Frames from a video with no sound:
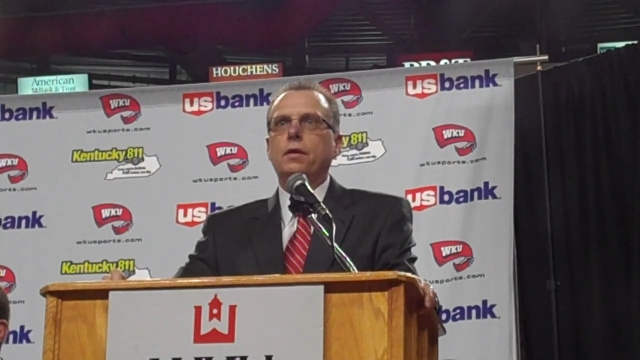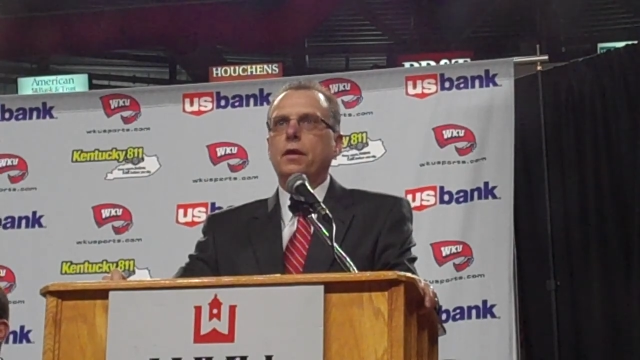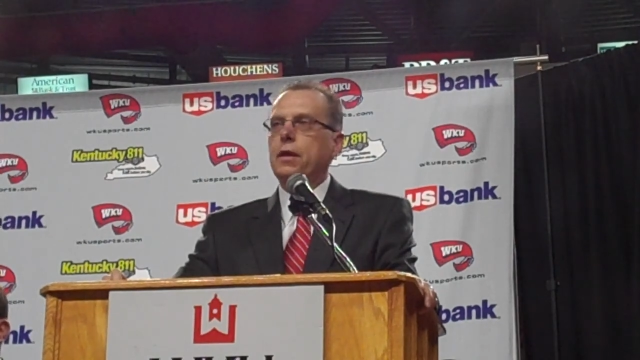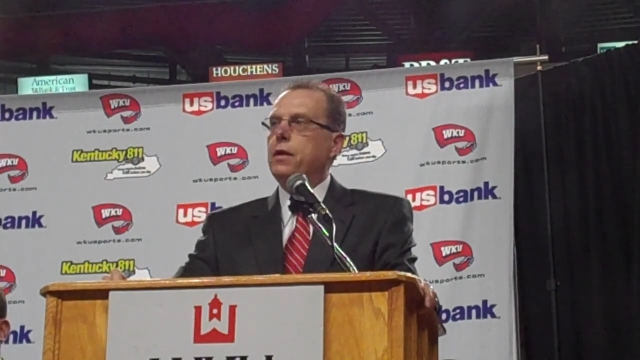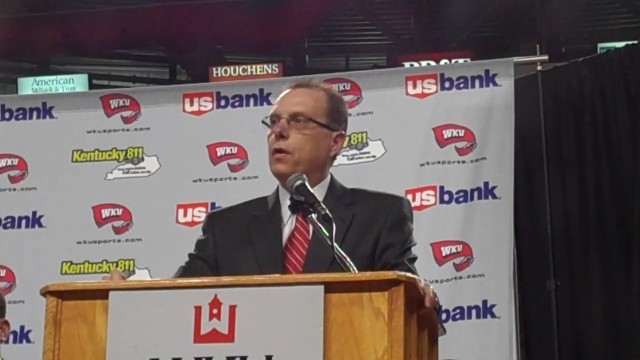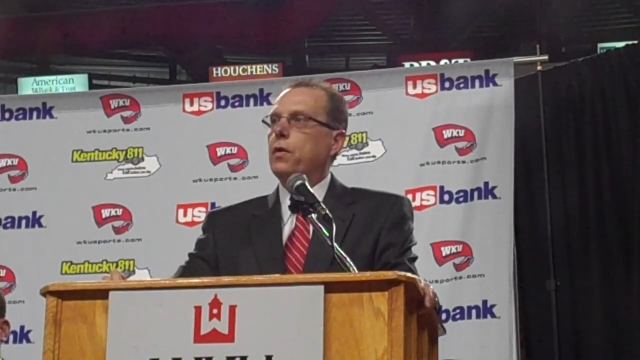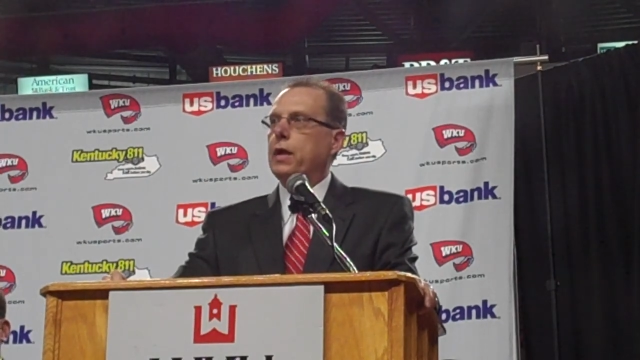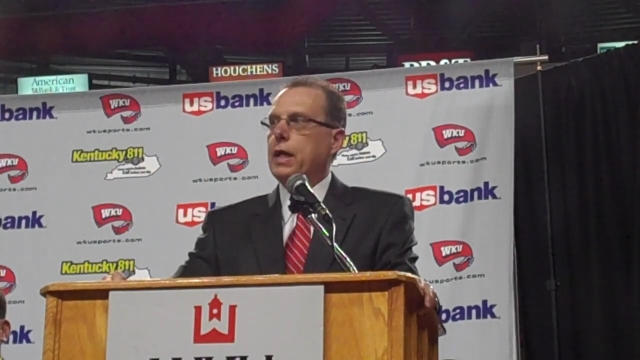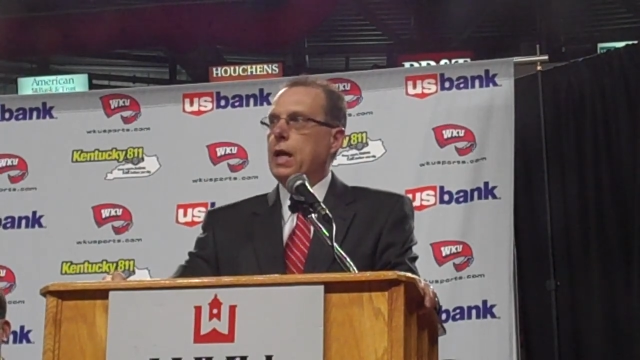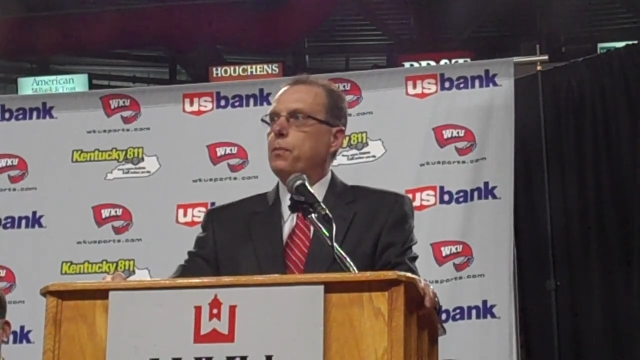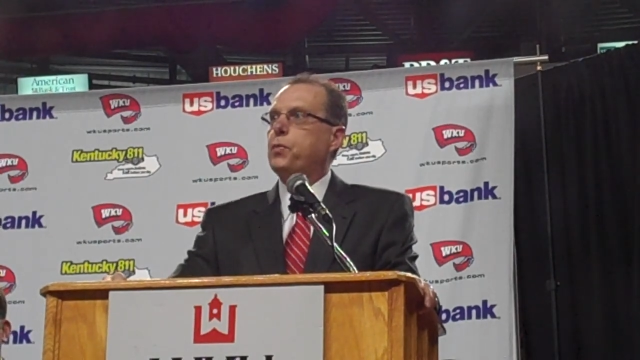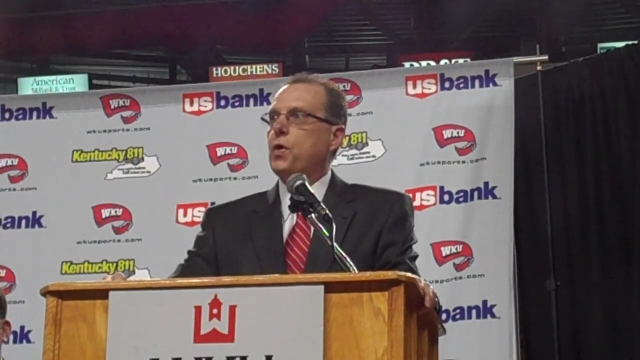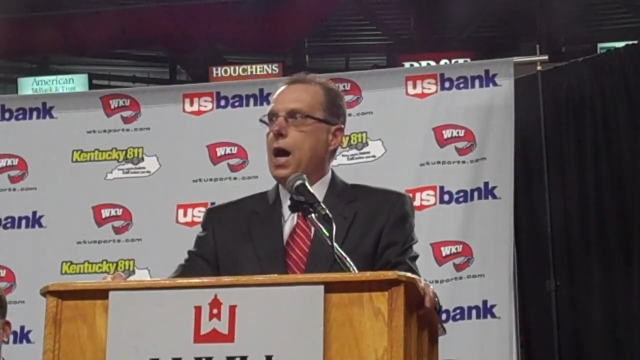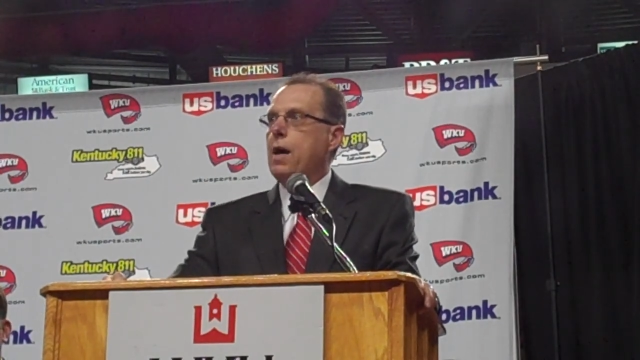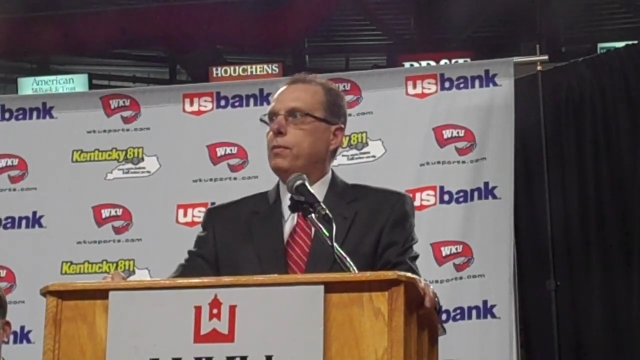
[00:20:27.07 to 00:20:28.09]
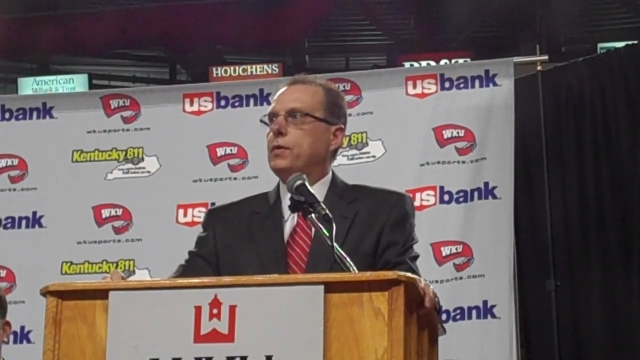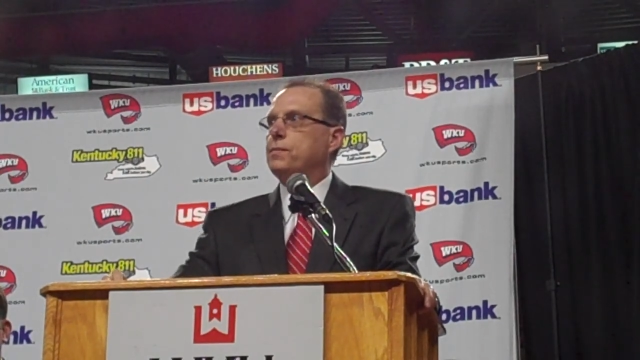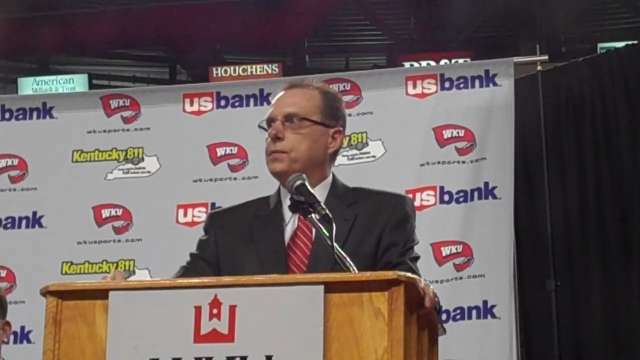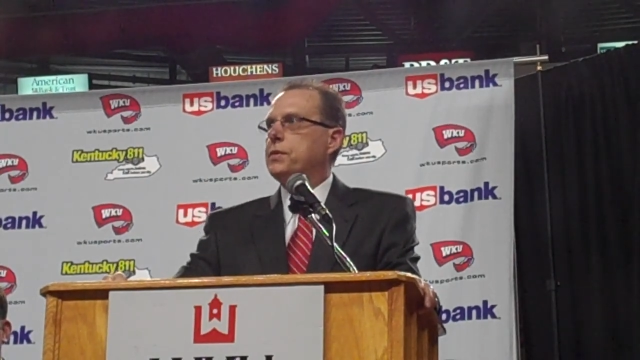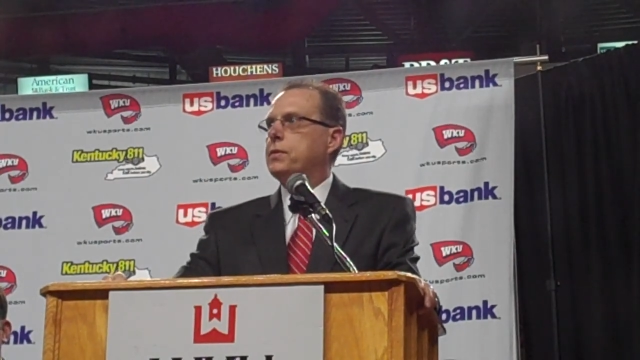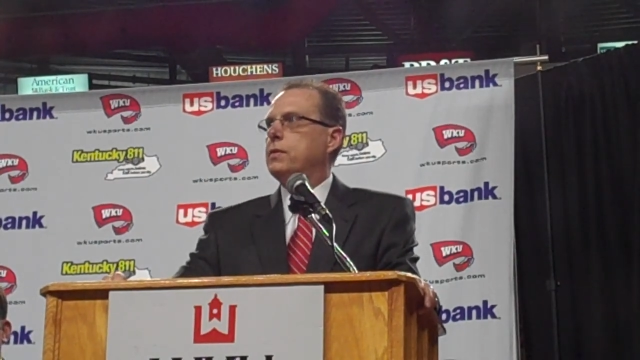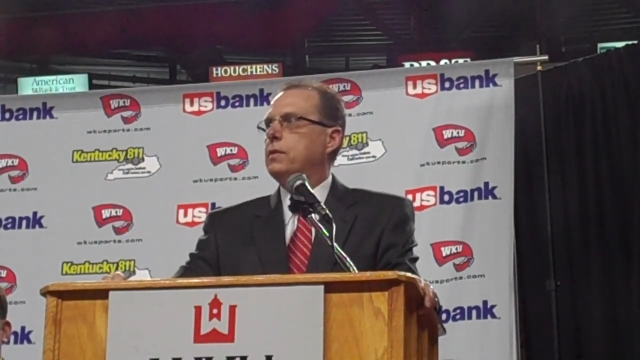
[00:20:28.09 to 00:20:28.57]
they know they got
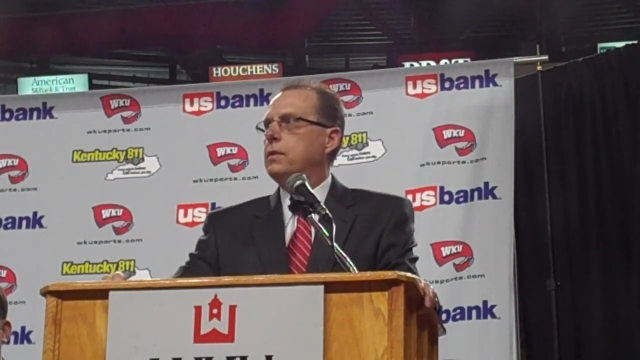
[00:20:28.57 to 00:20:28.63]
problems.